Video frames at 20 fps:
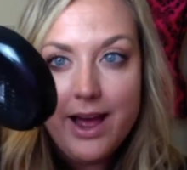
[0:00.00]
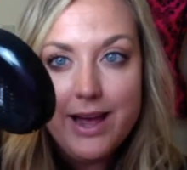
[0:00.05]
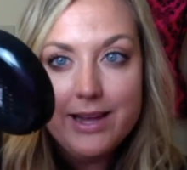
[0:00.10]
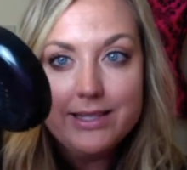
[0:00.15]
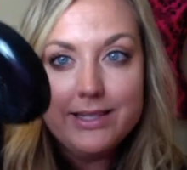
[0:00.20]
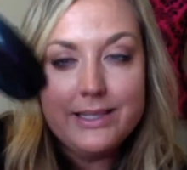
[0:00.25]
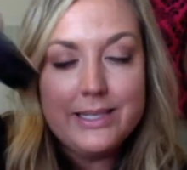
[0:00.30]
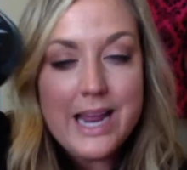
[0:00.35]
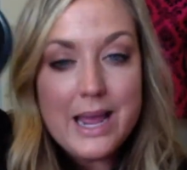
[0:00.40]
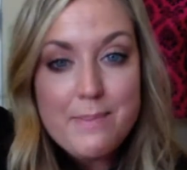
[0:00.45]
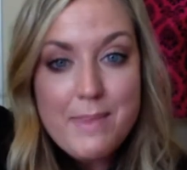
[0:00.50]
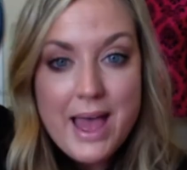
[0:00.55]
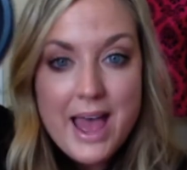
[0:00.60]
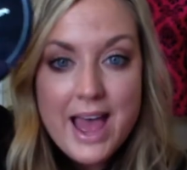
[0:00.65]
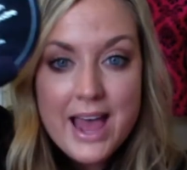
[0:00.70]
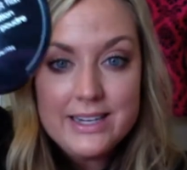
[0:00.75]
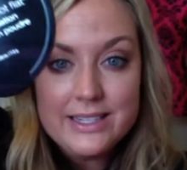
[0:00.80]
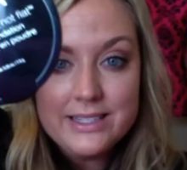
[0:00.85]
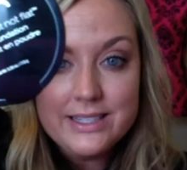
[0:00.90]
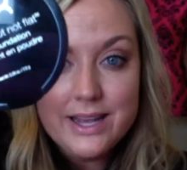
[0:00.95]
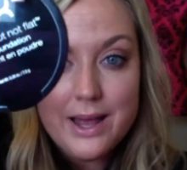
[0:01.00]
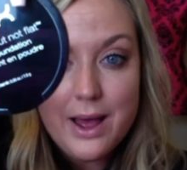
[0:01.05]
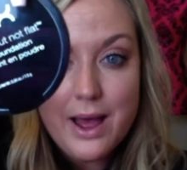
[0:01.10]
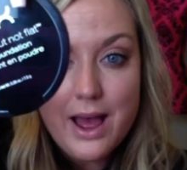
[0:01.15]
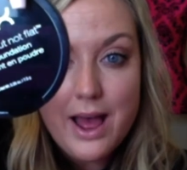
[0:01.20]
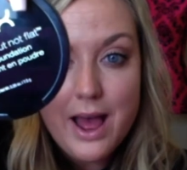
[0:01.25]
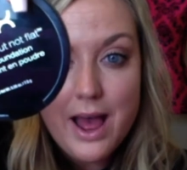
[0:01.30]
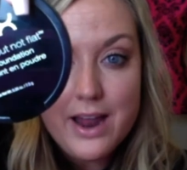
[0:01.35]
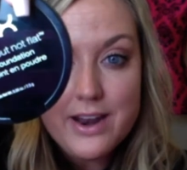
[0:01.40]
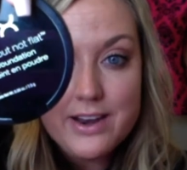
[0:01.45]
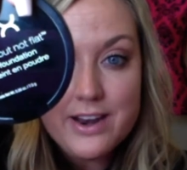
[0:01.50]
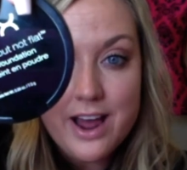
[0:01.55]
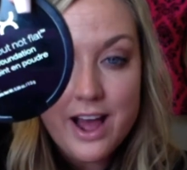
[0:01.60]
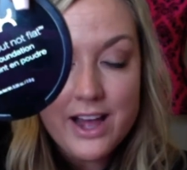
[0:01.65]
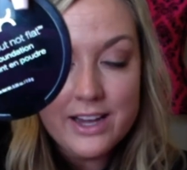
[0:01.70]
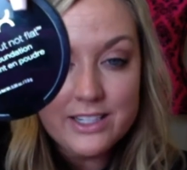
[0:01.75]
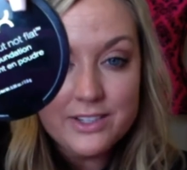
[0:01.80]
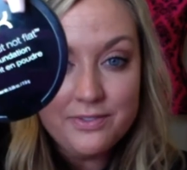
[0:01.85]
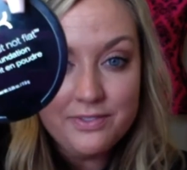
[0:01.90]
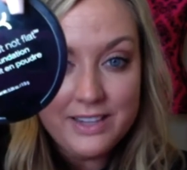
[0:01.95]
Stay Matte
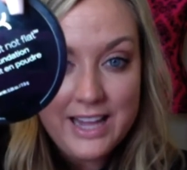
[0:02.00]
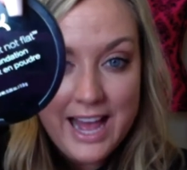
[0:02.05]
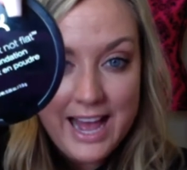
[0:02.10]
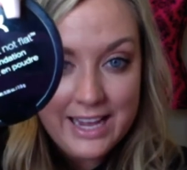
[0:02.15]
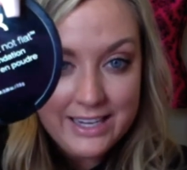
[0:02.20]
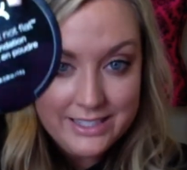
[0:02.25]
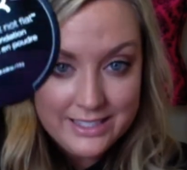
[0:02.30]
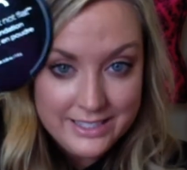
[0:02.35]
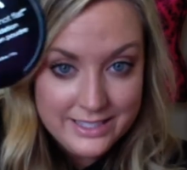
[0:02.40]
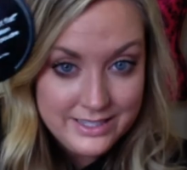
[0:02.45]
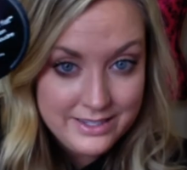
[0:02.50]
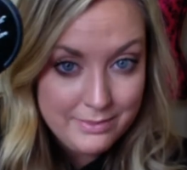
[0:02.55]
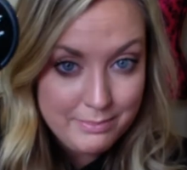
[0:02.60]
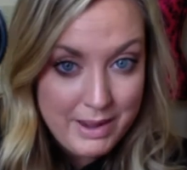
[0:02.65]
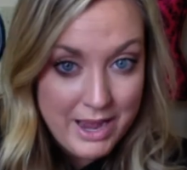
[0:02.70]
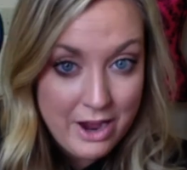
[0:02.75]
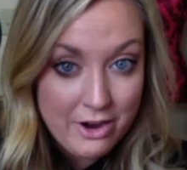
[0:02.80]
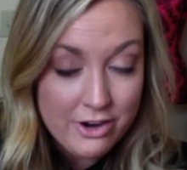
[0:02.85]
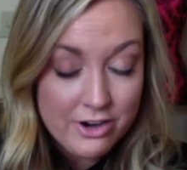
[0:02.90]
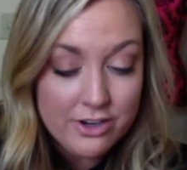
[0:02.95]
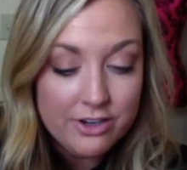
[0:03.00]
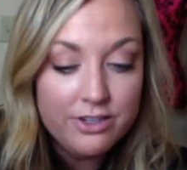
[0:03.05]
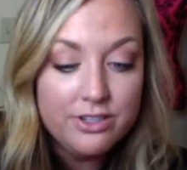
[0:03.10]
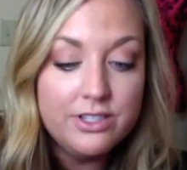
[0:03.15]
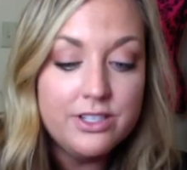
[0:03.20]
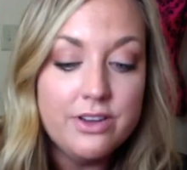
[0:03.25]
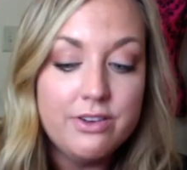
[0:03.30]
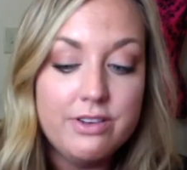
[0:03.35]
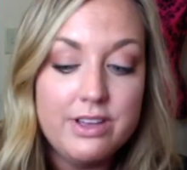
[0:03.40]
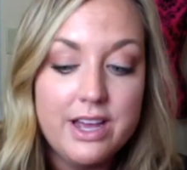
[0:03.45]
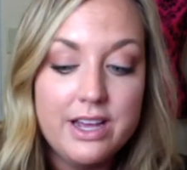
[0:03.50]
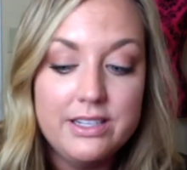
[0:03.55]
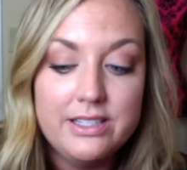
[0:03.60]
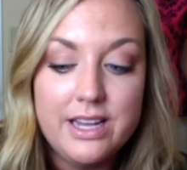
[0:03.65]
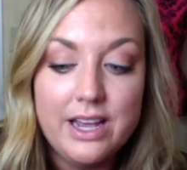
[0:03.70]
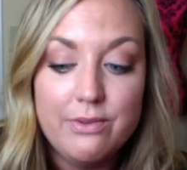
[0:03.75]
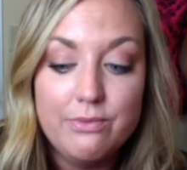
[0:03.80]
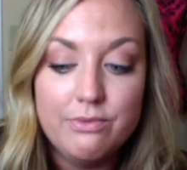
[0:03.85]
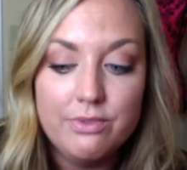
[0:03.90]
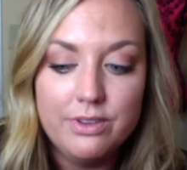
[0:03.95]
Not Flat powders. So yes,
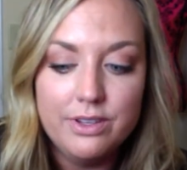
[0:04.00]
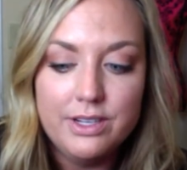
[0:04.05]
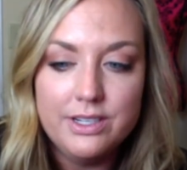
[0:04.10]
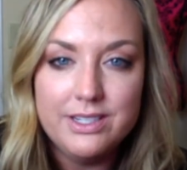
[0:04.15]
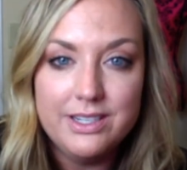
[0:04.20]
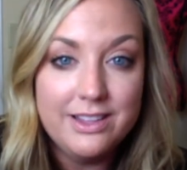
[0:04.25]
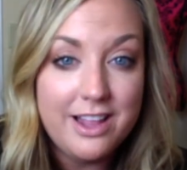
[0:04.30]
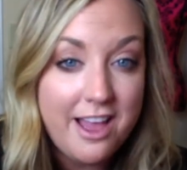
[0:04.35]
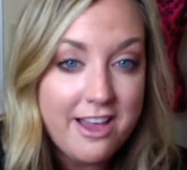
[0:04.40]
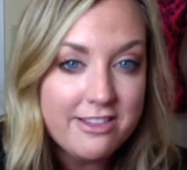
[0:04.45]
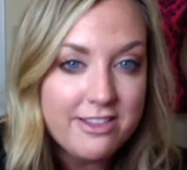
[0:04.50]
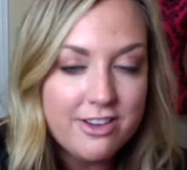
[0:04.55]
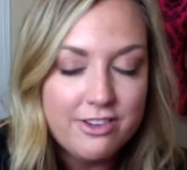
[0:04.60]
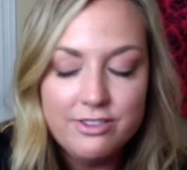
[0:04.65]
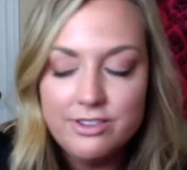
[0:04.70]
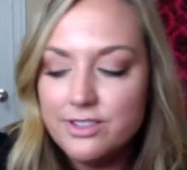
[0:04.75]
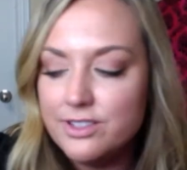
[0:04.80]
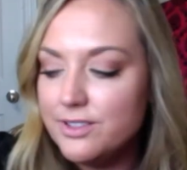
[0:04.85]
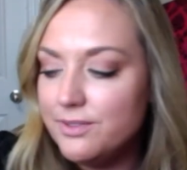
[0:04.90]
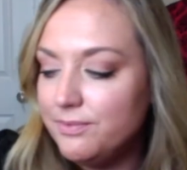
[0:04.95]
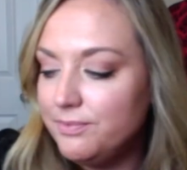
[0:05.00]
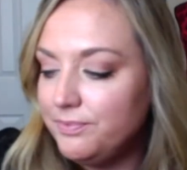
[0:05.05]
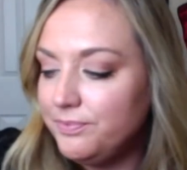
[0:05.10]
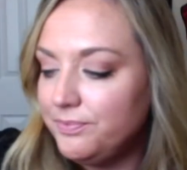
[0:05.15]
I really did like those.